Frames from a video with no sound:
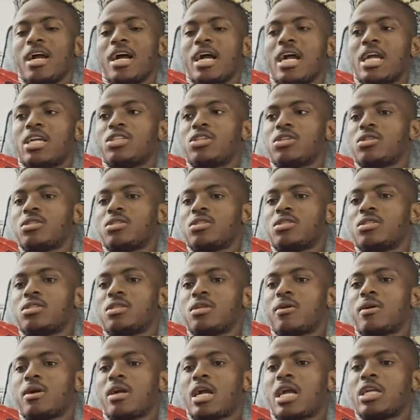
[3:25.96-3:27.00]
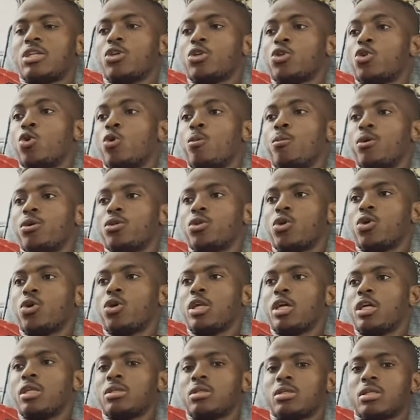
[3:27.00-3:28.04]
I just hope on God
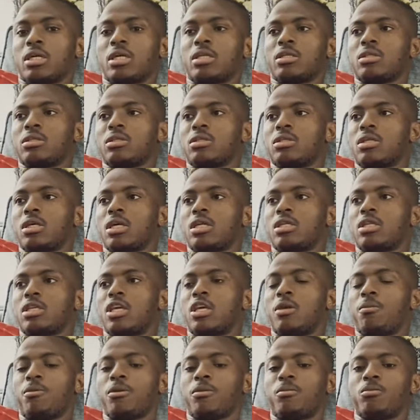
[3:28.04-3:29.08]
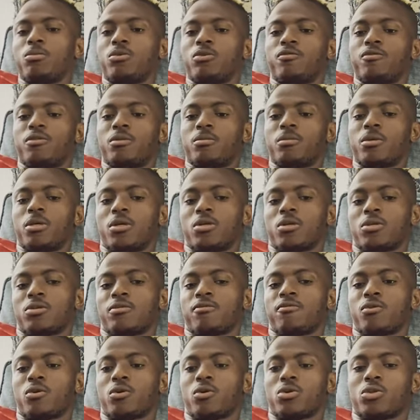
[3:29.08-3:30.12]
and keep it moving, because
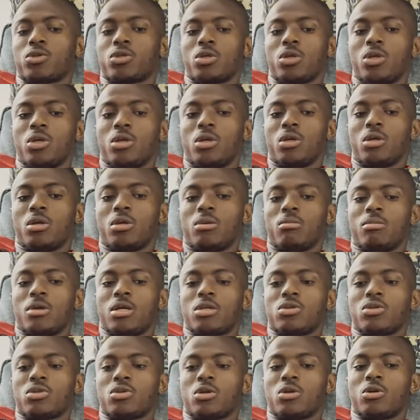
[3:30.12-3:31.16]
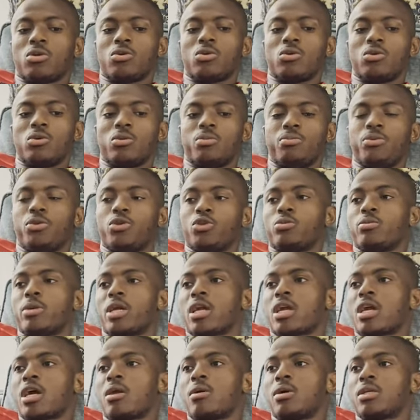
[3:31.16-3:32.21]
of course my struggle builds my
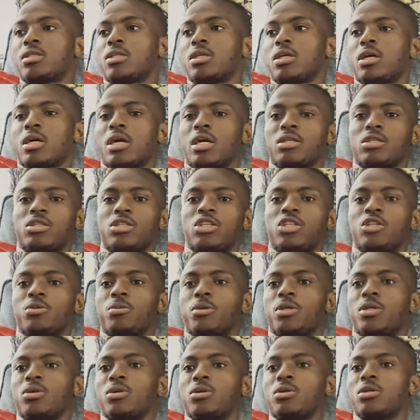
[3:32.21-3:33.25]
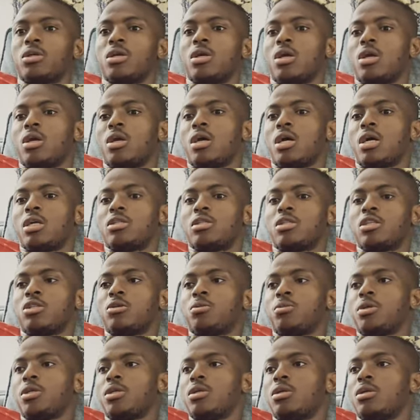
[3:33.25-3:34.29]
character and teach me
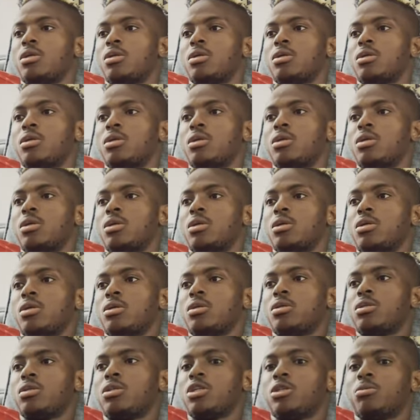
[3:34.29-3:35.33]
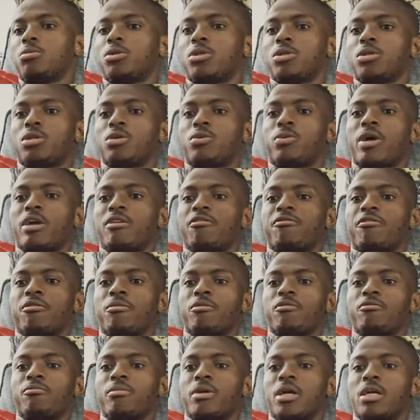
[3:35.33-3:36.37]
the right frame
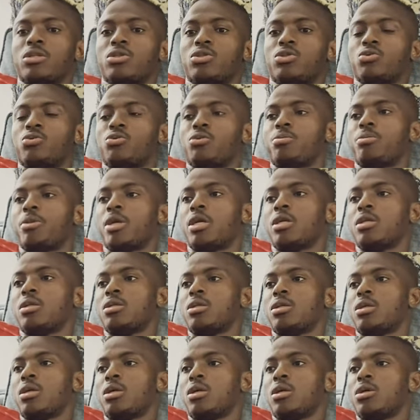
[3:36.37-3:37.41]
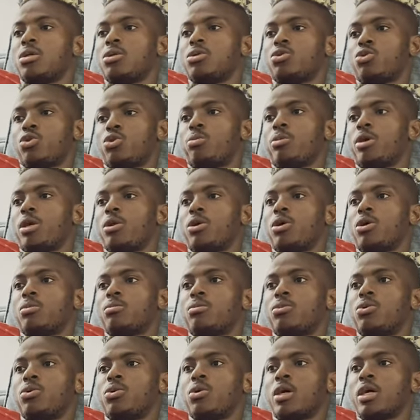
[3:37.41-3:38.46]
of mind to remain
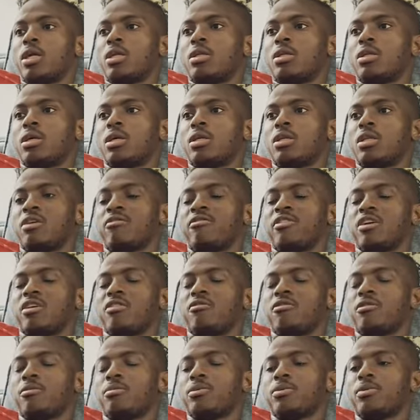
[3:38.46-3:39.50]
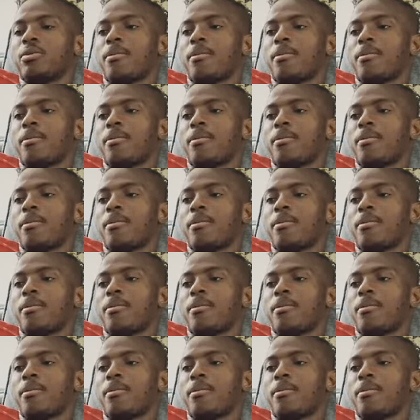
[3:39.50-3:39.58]
humble and never give up.